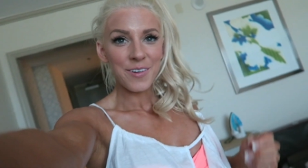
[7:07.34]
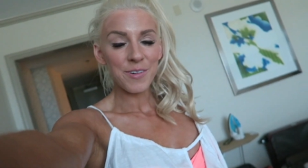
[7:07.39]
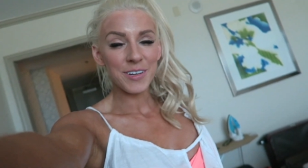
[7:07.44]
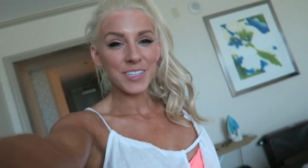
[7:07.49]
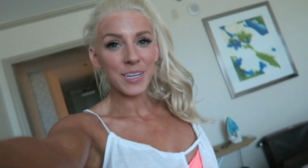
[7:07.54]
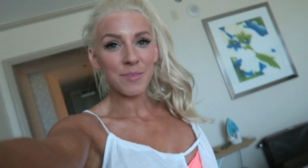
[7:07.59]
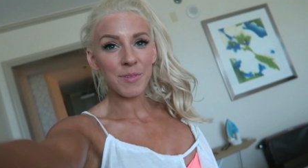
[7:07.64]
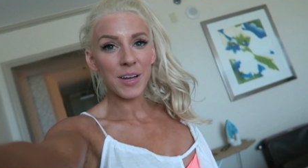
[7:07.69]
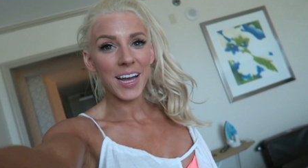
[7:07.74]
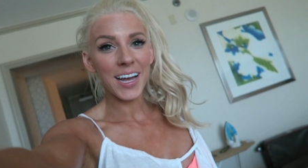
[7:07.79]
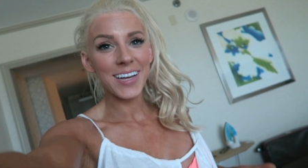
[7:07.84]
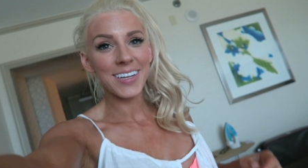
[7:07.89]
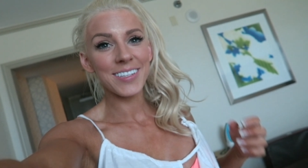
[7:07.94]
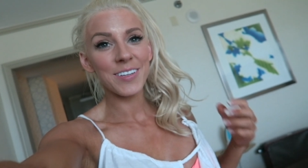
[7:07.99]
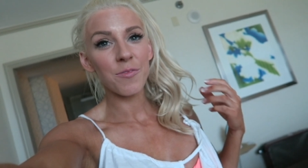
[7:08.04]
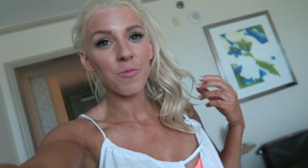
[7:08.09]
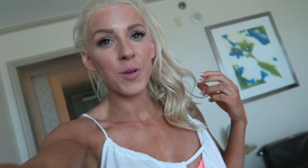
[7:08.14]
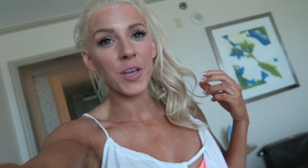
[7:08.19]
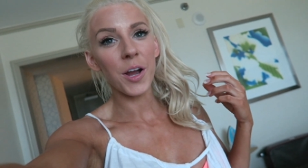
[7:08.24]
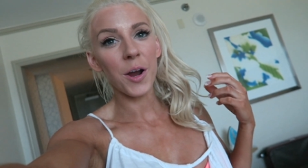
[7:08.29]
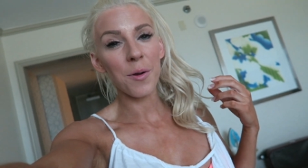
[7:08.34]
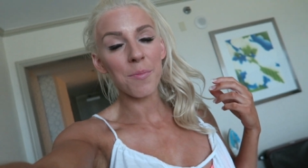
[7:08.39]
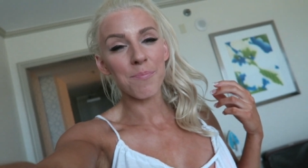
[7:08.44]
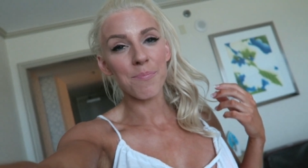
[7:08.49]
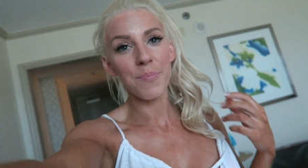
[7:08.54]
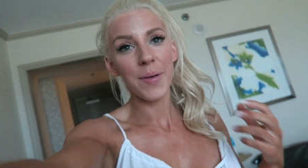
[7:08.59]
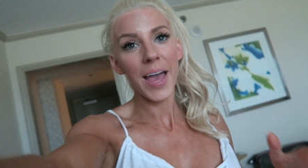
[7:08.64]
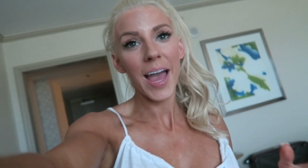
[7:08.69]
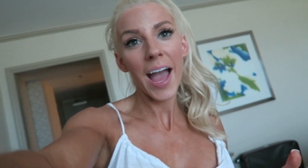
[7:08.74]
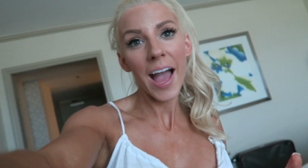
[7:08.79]
What's up guys? We are
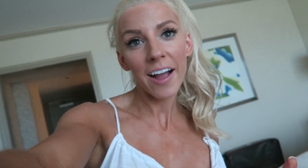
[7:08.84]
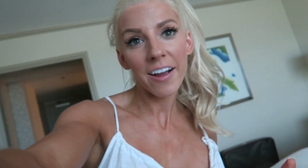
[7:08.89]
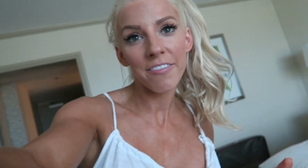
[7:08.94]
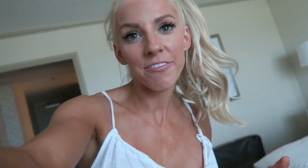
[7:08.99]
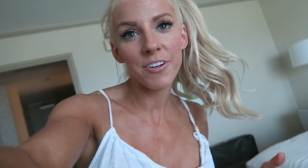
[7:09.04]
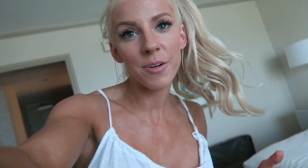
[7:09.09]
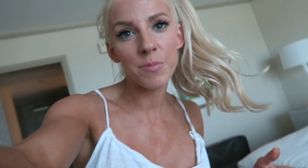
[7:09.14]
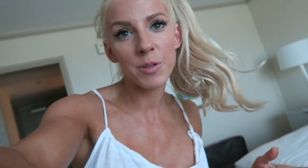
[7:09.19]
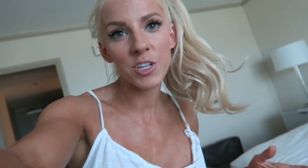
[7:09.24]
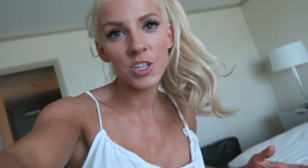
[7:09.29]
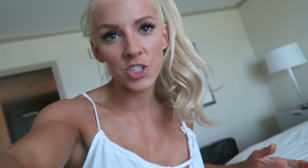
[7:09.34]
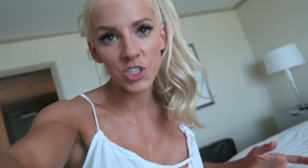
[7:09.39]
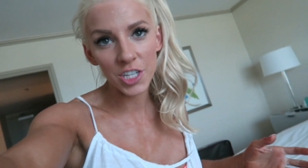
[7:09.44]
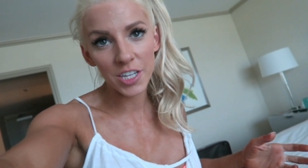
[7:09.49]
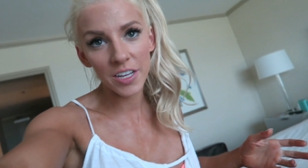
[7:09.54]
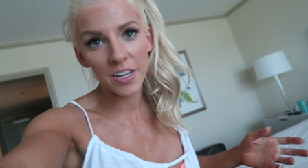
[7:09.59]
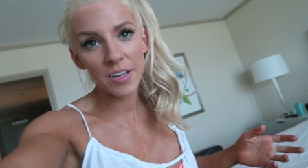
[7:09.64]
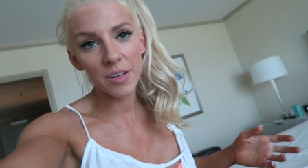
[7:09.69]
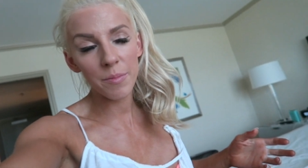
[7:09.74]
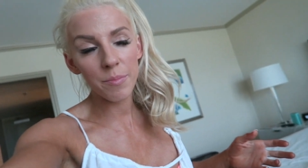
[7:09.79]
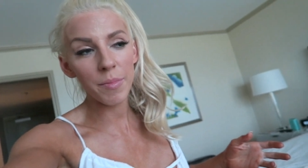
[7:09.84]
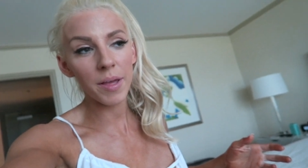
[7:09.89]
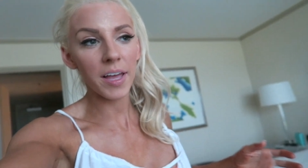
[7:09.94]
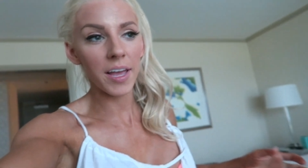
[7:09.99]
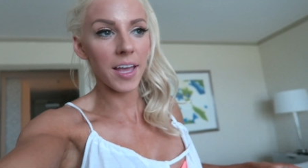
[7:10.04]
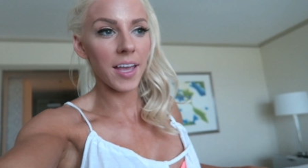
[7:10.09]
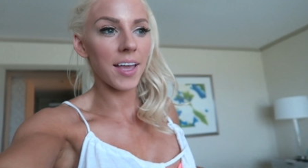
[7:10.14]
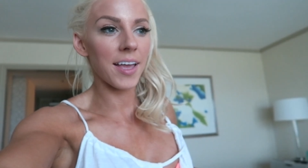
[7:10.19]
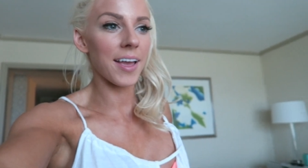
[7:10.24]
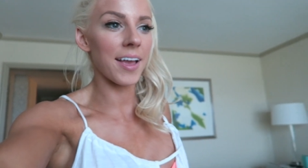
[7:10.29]
back from the gym,
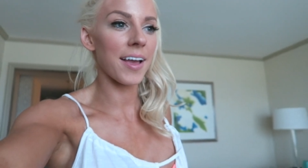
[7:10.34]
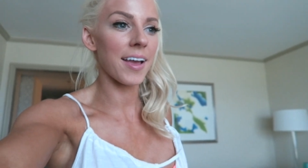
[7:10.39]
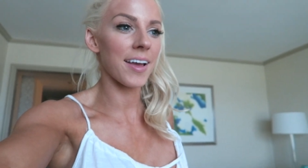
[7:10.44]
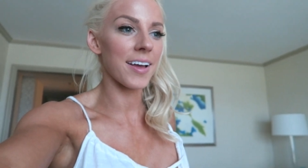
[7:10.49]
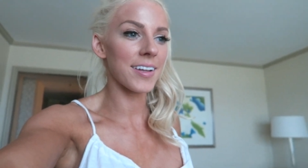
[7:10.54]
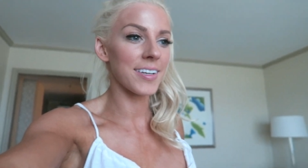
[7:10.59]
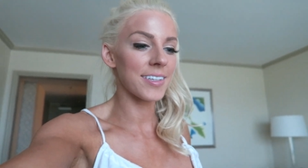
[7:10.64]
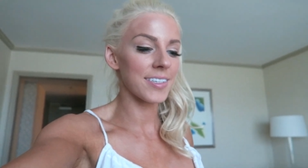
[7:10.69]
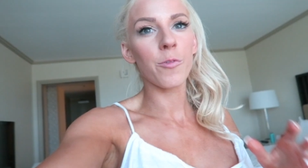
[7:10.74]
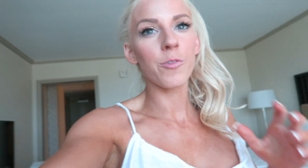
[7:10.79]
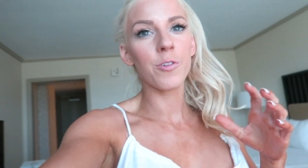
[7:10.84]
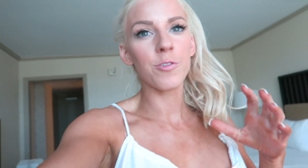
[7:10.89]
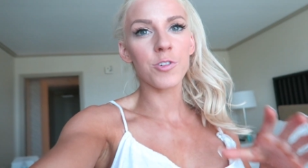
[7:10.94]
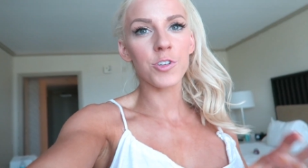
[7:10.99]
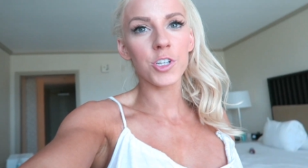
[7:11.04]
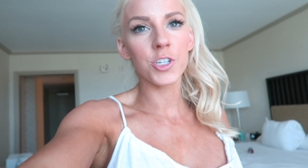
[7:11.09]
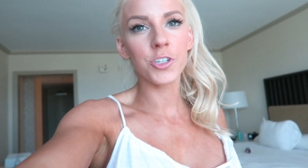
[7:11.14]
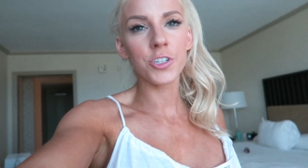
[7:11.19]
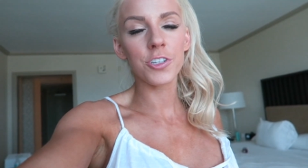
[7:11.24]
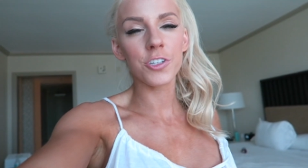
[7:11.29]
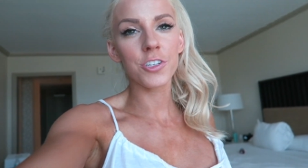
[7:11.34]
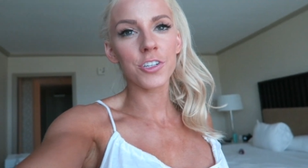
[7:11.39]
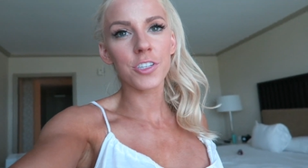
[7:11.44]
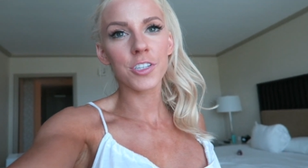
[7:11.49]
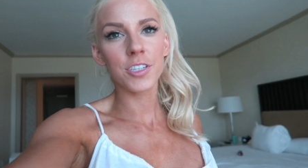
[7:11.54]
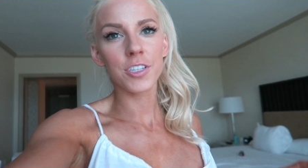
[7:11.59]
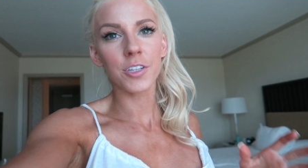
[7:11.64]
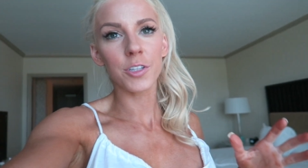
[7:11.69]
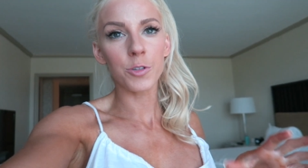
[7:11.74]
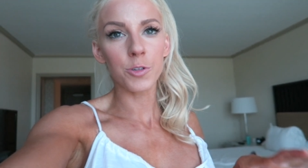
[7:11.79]
and Nutrition
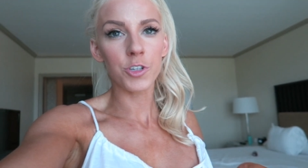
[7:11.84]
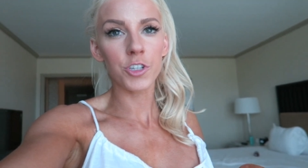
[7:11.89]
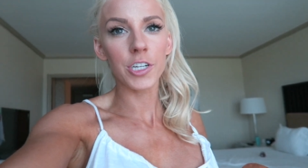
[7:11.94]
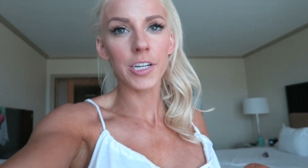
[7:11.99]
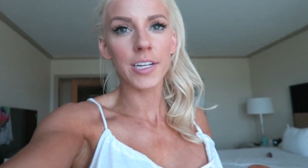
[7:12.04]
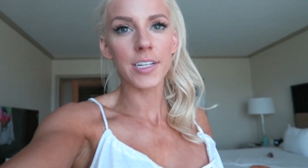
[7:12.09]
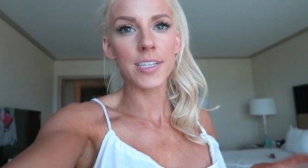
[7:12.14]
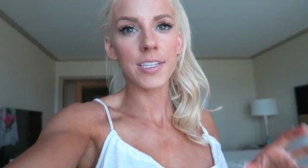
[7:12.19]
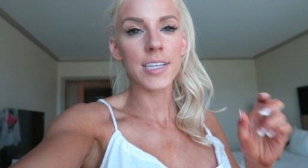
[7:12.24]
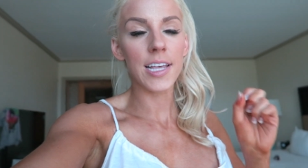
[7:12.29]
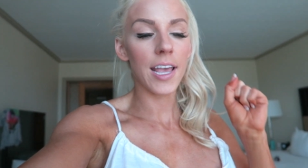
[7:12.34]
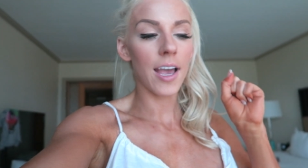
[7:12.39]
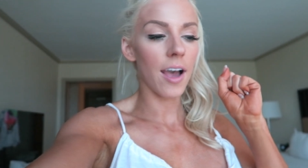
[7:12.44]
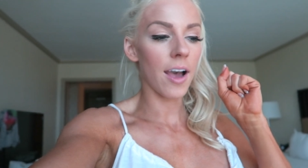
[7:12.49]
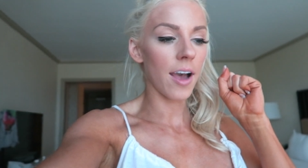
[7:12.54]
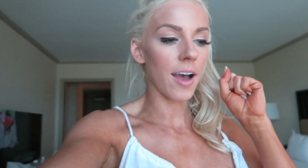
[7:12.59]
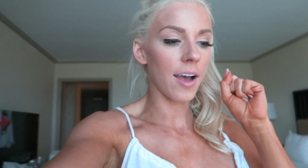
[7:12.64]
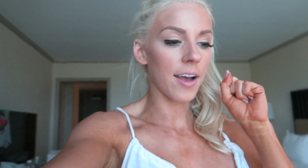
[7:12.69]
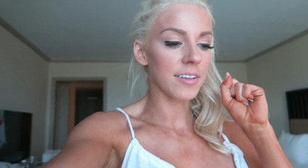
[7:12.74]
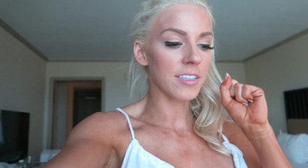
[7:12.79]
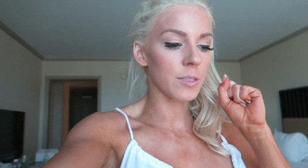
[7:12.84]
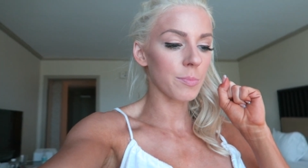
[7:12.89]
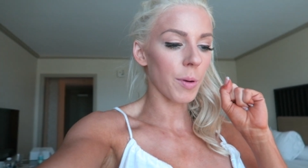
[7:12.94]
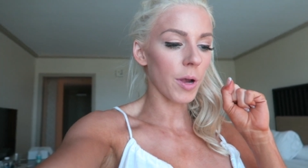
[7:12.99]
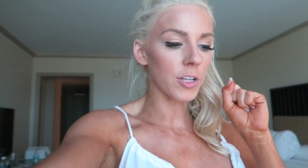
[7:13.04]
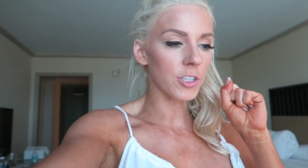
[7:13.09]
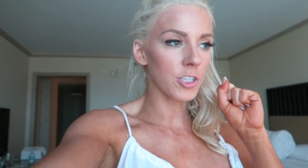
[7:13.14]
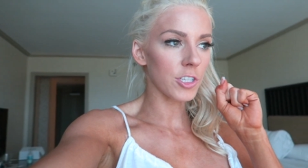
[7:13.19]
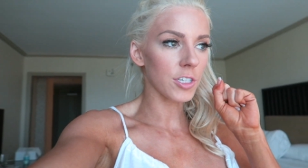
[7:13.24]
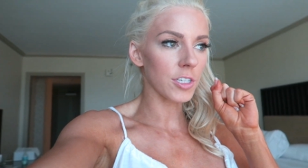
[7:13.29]
Solutions uh,
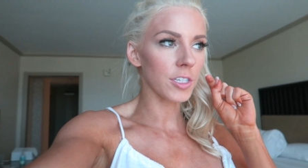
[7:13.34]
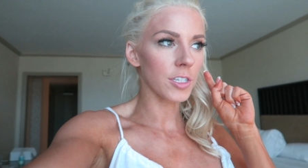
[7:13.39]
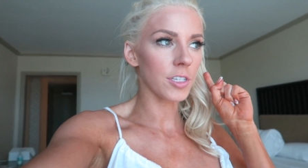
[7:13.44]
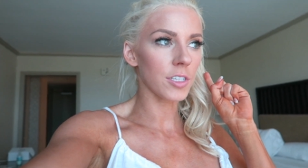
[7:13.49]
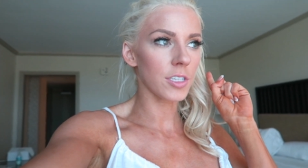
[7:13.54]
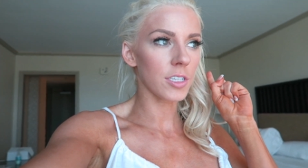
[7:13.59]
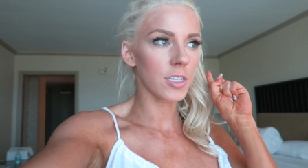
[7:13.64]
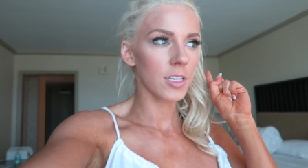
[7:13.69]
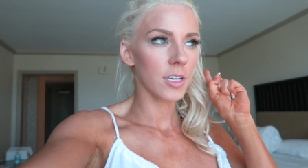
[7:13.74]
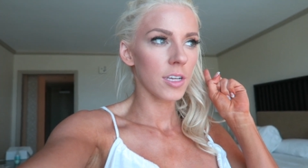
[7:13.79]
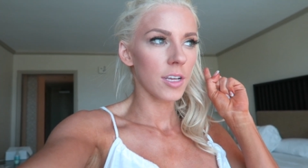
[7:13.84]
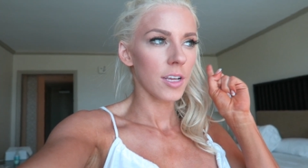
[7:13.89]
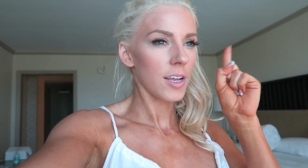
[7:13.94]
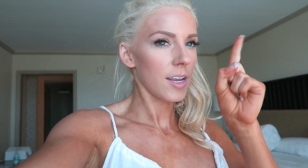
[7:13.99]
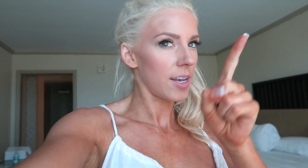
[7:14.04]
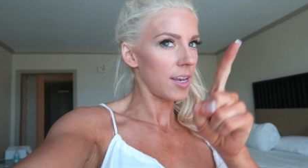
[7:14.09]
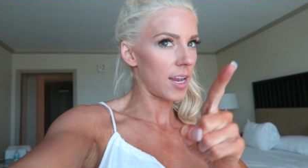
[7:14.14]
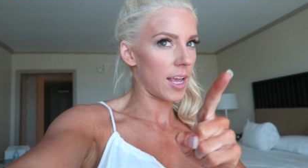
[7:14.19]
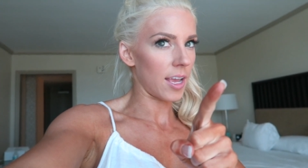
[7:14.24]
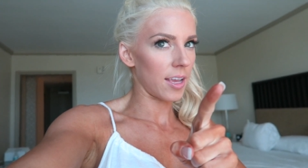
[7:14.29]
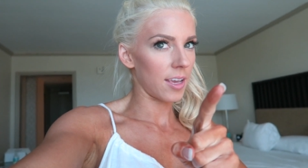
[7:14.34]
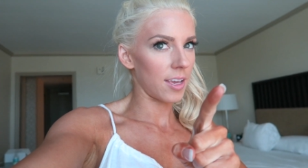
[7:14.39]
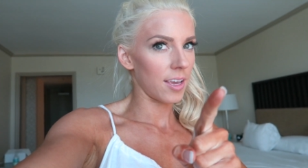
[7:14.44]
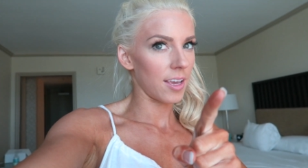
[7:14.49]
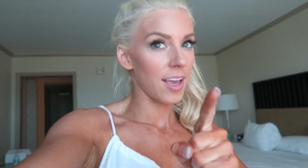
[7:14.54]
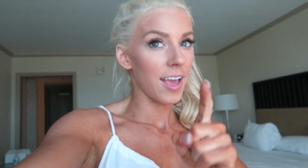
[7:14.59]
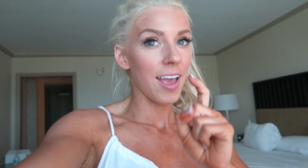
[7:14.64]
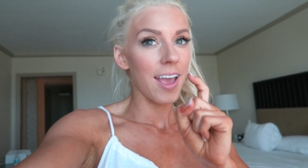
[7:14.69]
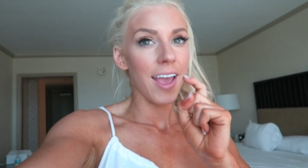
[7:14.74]
sponsors Nick.